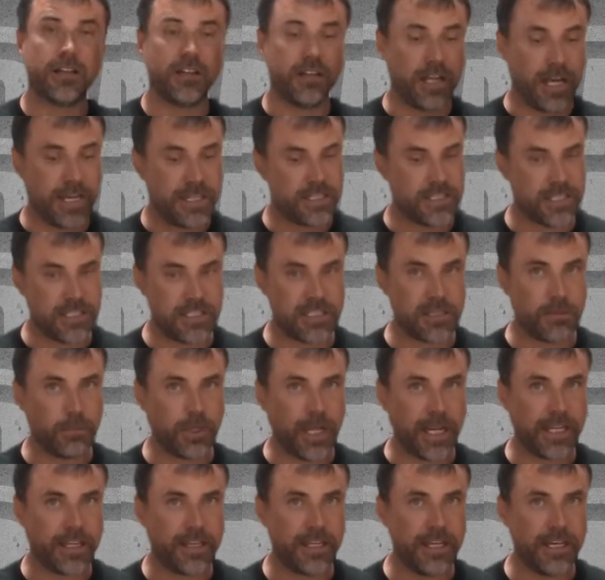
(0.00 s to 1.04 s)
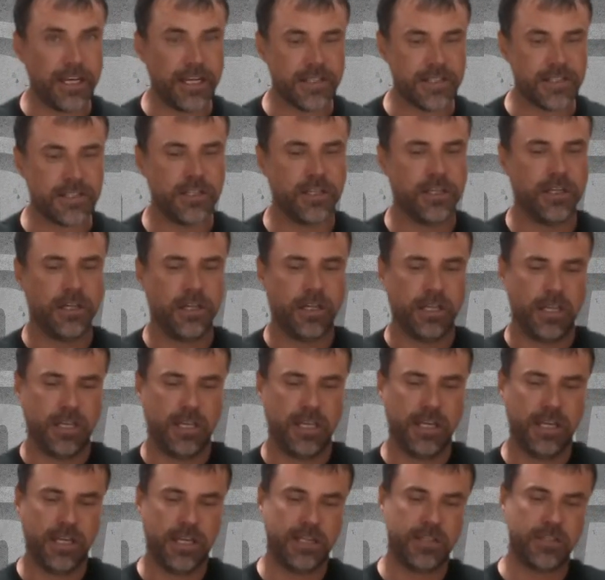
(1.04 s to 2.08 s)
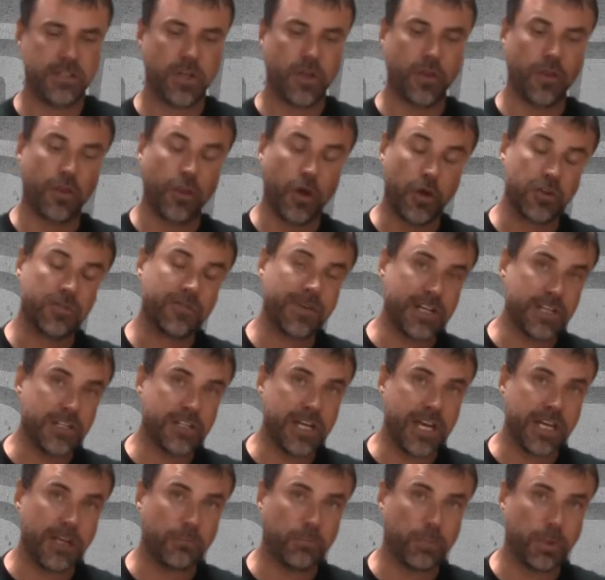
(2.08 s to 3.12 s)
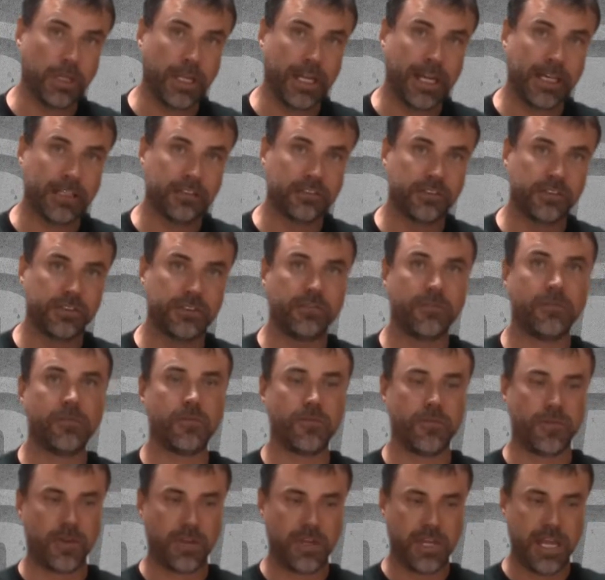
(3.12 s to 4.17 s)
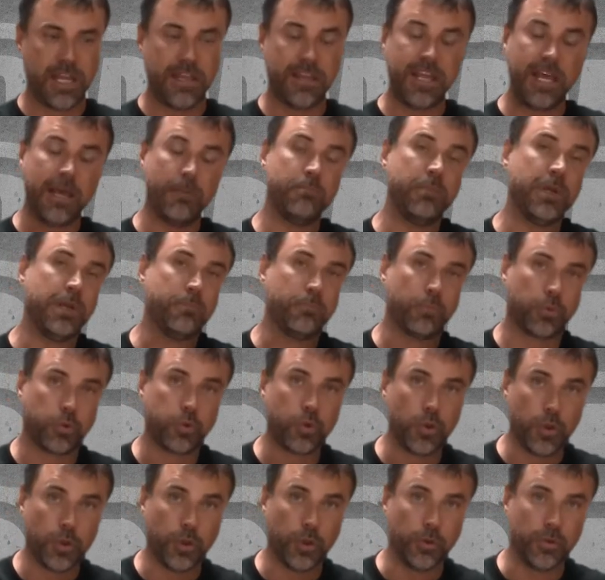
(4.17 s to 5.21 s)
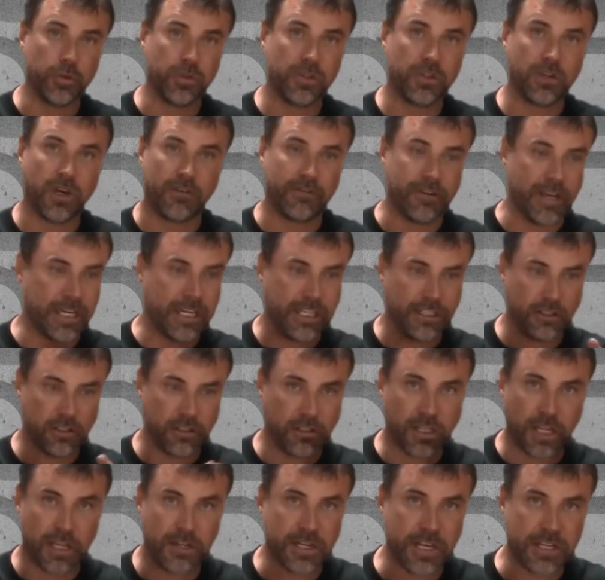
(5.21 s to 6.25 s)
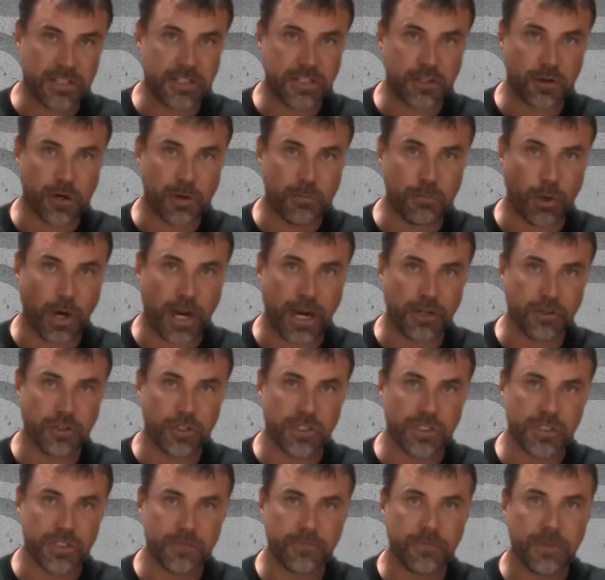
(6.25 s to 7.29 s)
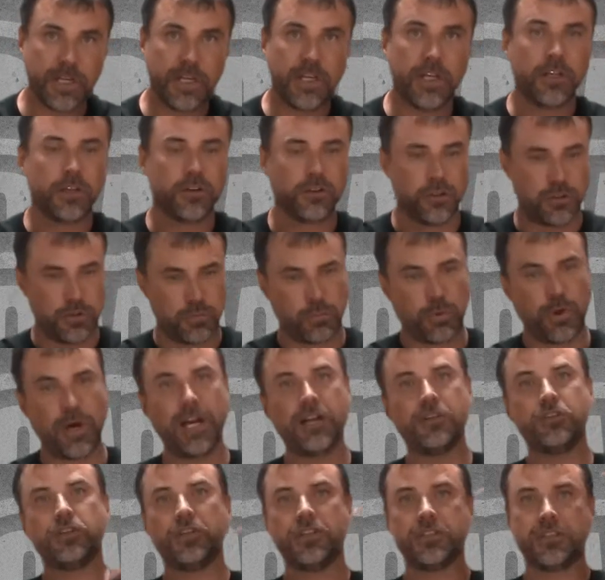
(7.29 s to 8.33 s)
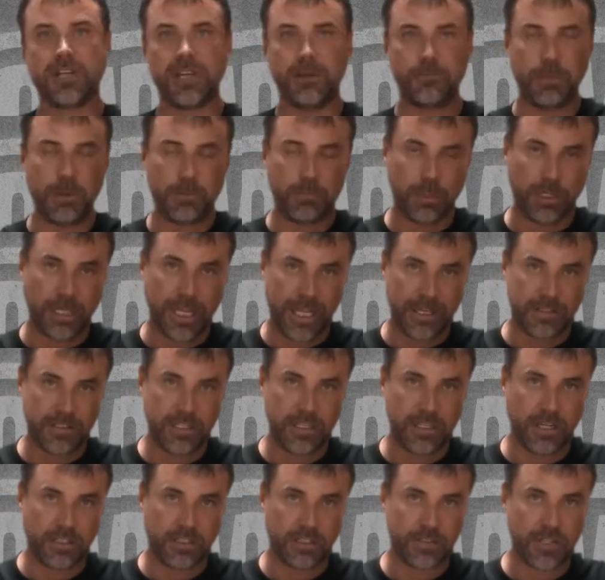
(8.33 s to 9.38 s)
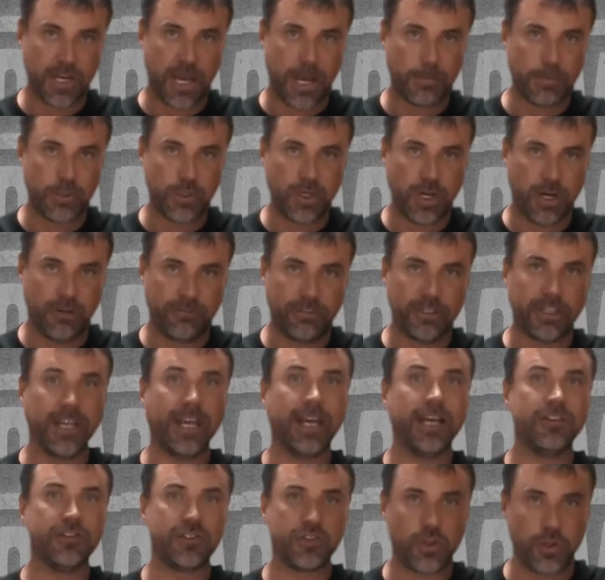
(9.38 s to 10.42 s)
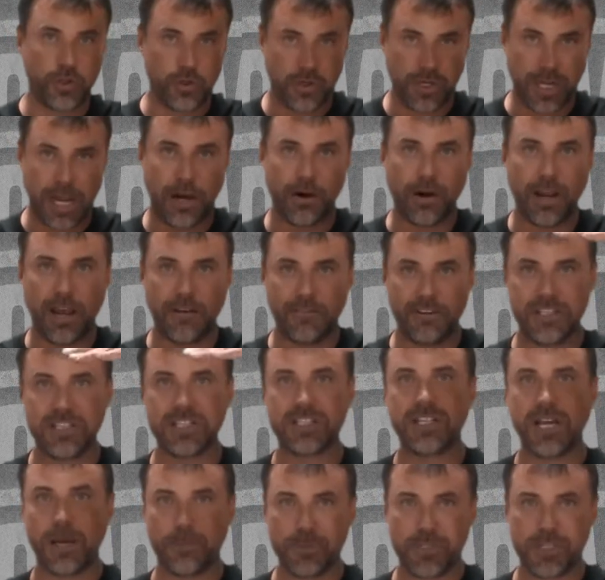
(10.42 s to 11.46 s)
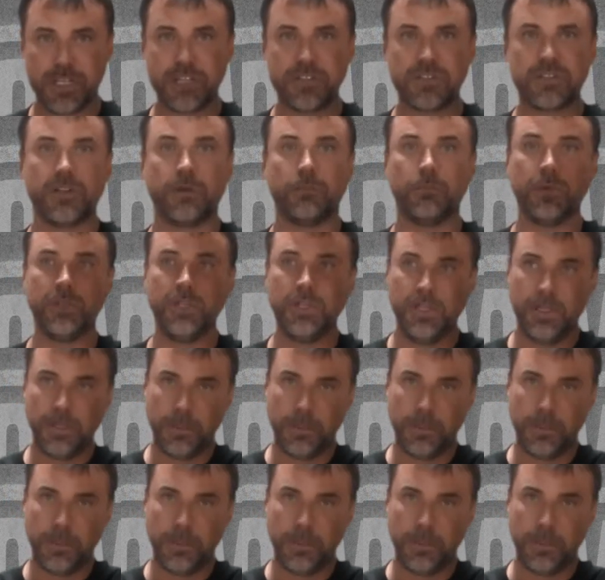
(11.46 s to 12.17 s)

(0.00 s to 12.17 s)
Nice system like this is those vegetative plants can then be pruned of any little unnecessary branches. Those branches can be planted on the top shelf again, so you now have a step system.